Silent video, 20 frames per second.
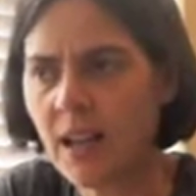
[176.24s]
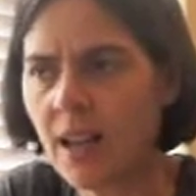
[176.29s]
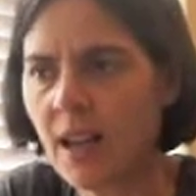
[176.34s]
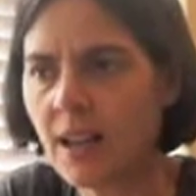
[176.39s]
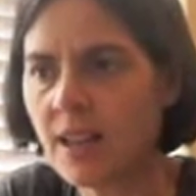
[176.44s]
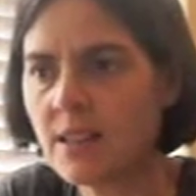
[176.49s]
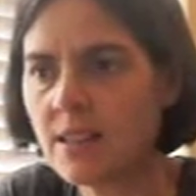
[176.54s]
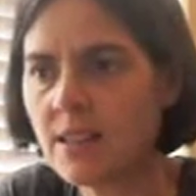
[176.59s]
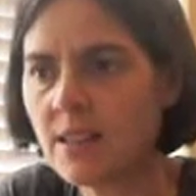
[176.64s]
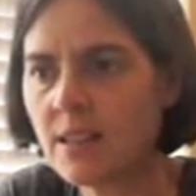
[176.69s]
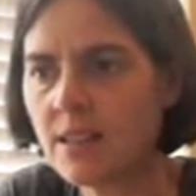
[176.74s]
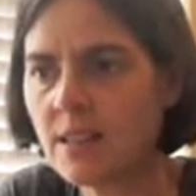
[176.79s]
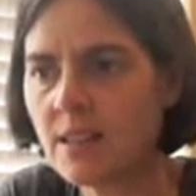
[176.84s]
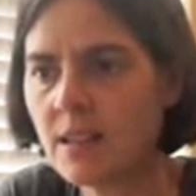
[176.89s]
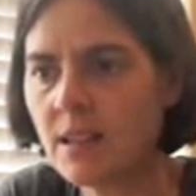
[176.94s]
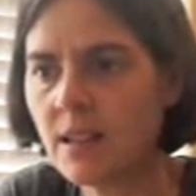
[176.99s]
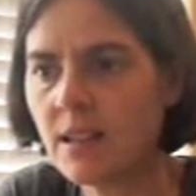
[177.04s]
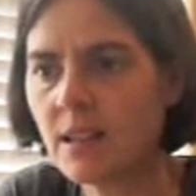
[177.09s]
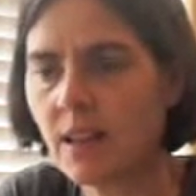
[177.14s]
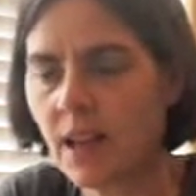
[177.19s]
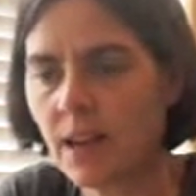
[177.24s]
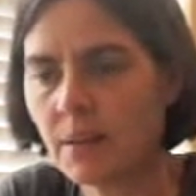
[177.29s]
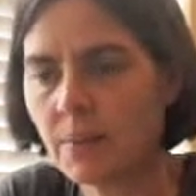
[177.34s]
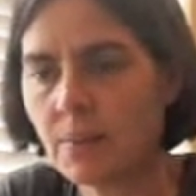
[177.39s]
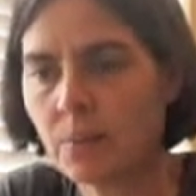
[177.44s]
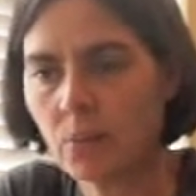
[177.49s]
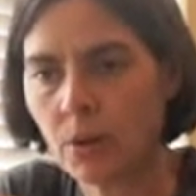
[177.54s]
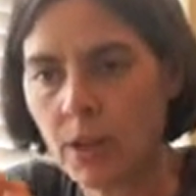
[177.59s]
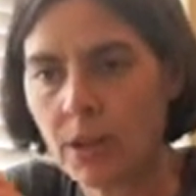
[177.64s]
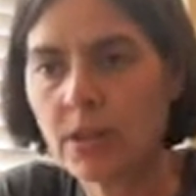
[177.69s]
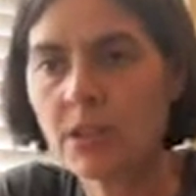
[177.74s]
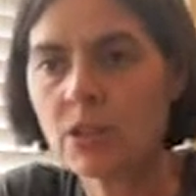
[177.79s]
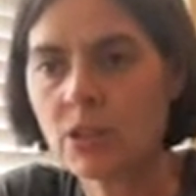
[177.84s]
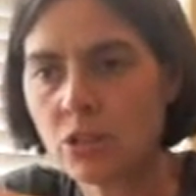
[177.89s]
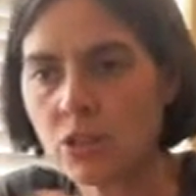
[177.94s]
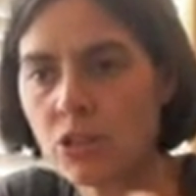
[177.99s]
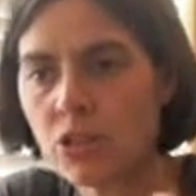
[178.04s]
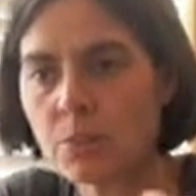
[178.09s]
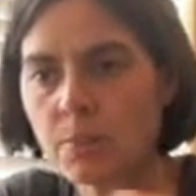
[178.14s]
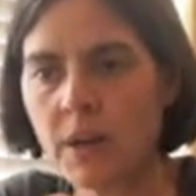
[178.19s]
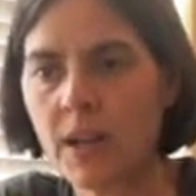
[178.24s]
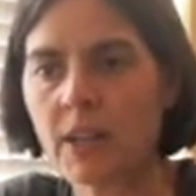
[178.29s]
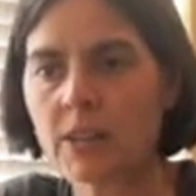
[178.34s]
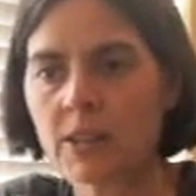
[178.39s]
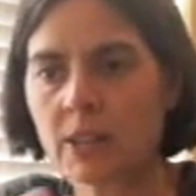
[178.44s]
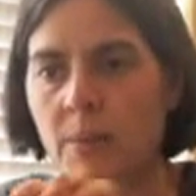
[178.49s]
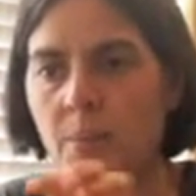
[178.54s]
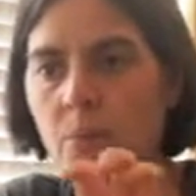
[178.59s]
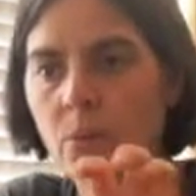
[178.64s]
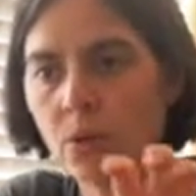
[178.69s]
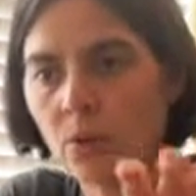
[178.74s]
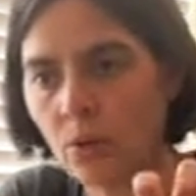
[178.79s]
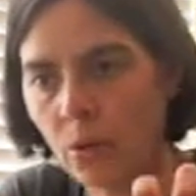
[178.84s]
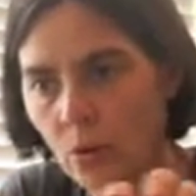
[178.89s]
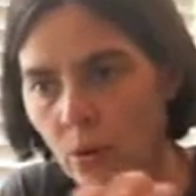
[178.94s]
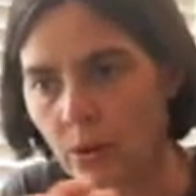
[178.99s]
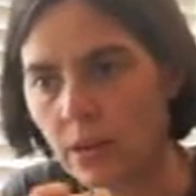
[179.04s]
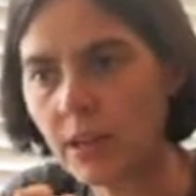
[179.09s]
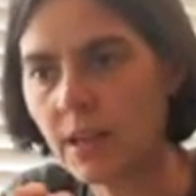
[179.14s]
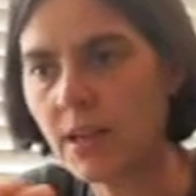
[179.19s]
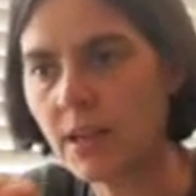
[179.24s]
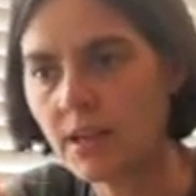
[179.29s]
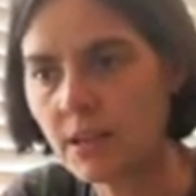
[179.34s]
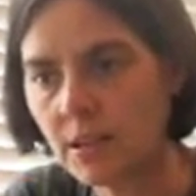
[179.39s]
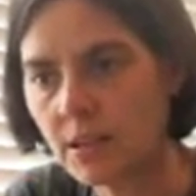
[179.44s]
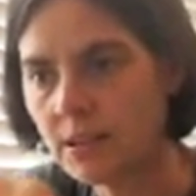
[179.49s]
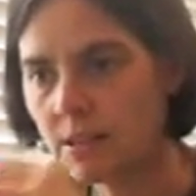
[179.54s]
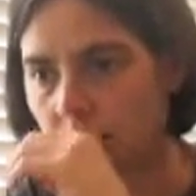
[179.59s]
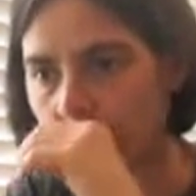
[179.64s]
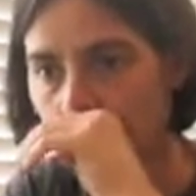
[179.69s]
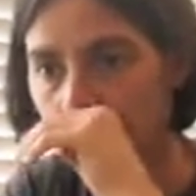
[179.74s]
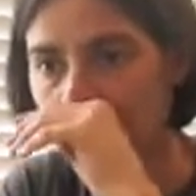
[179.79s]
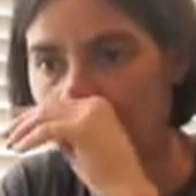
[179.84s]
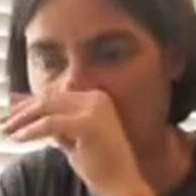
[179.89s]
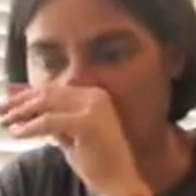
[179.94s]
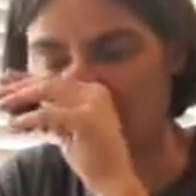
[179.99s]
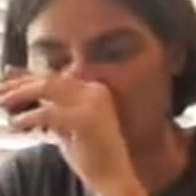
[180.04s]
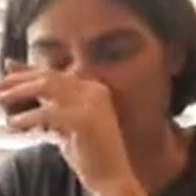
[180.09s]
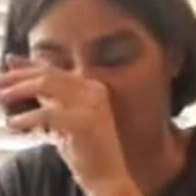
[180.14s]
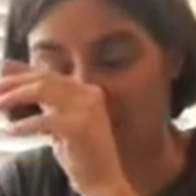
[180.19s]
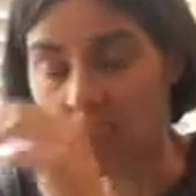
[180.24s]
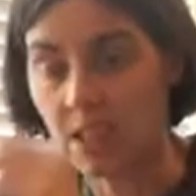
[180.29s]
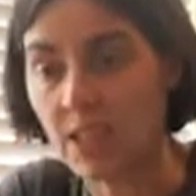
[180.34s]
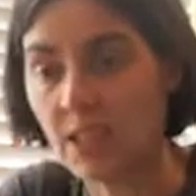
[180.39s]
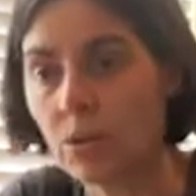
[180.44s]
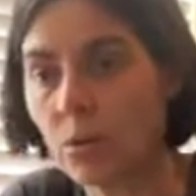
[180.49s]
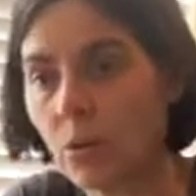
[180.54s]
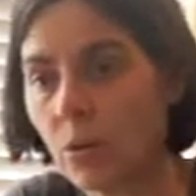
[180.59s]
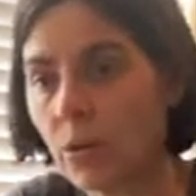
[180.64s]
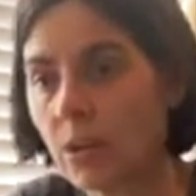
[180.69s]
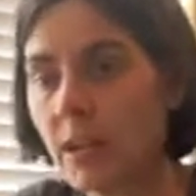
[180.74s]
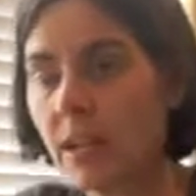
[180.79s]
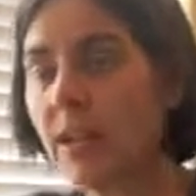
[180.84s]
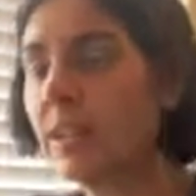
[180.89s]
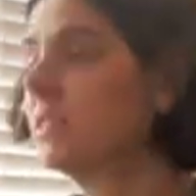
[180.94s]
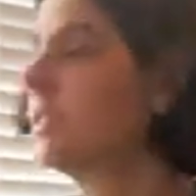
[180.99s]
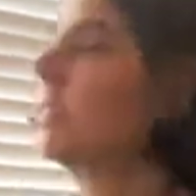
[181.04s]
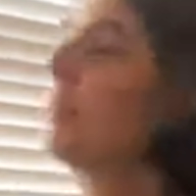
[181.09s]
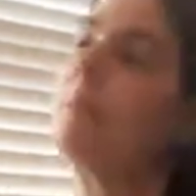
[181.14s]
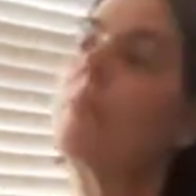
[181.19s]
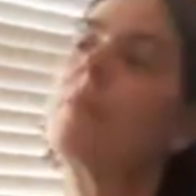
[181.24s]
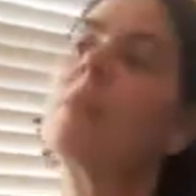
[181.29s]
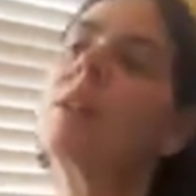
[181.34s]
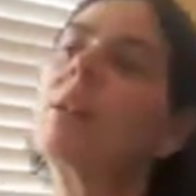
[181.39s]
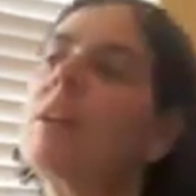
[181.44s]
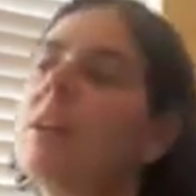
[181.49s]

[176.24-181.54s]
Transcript: I went in the search box, I put organizing seeds or seed organizing,